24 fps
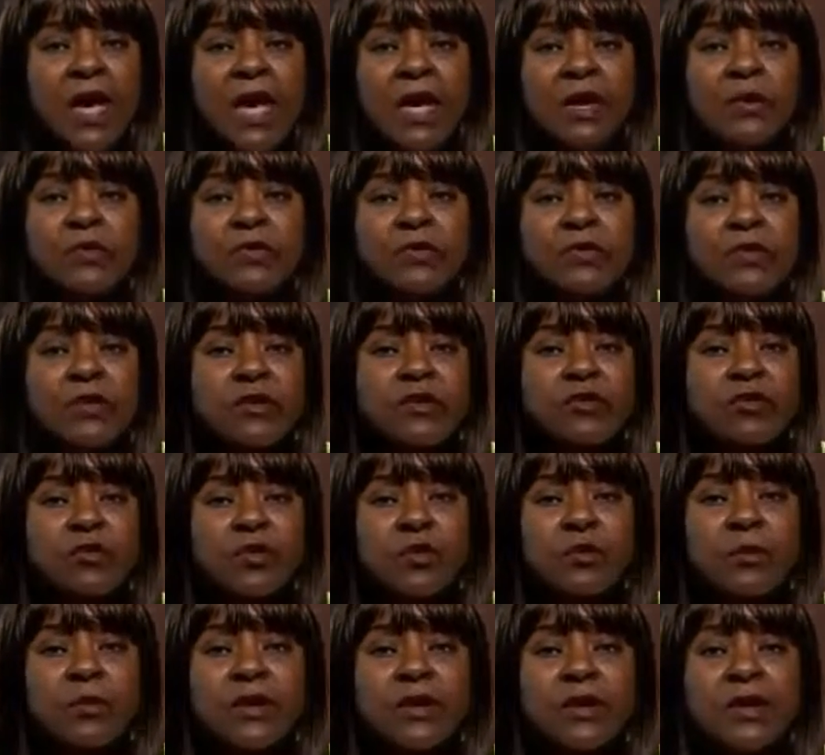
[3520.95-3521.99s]
I was
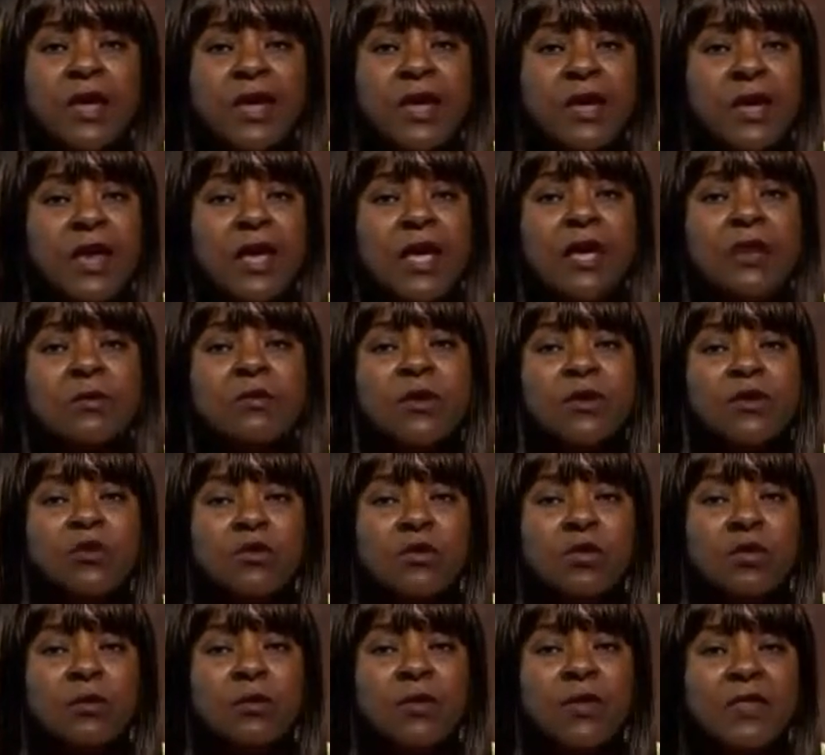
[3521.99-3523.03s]
determined and am
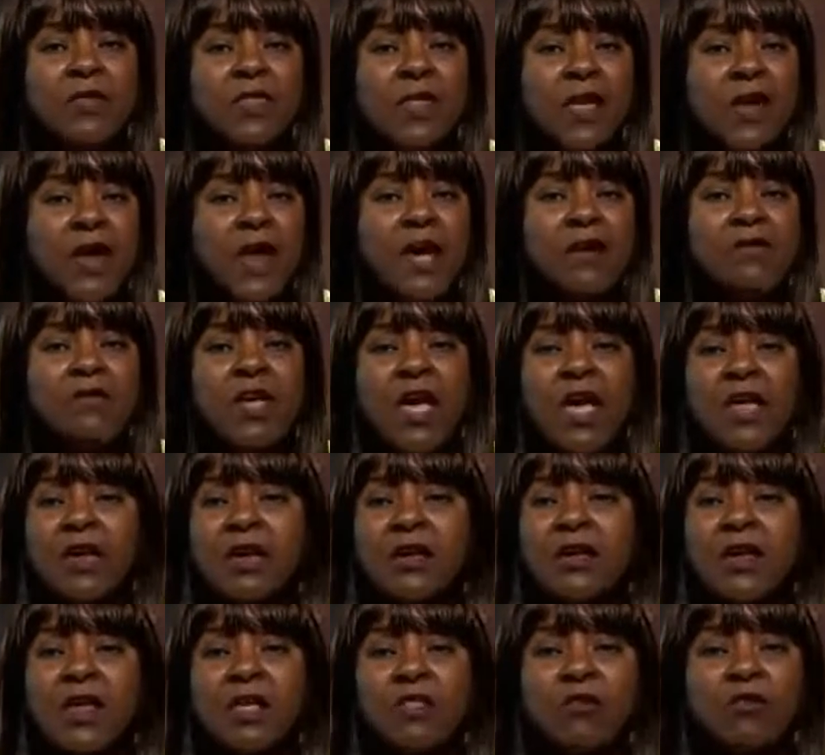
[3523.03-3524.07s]
determined that I've got
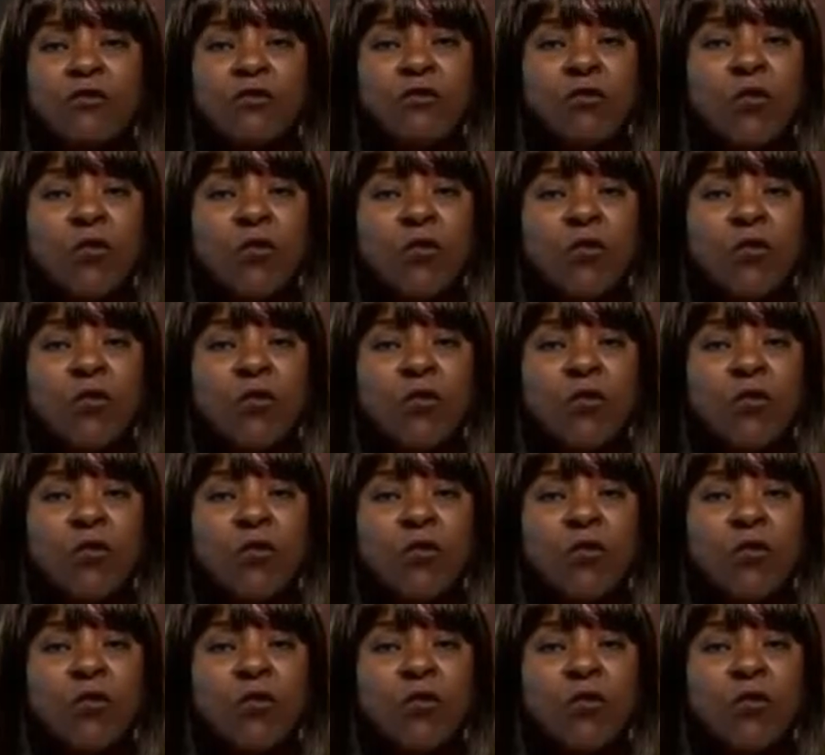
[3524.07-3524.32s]
another